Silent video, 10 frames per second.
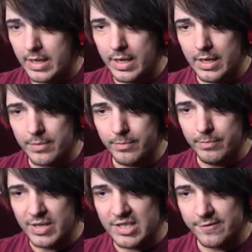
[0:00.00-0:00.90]
and
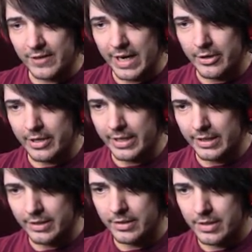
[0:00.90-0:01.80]

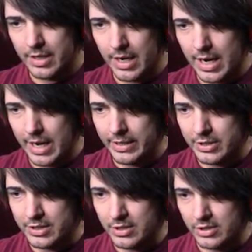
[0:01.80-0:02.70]
misfiring. I
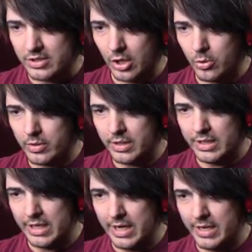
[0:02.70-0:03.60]
don't
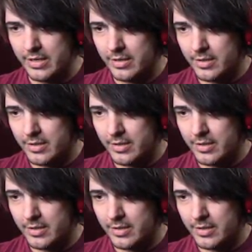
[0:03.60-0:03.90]
need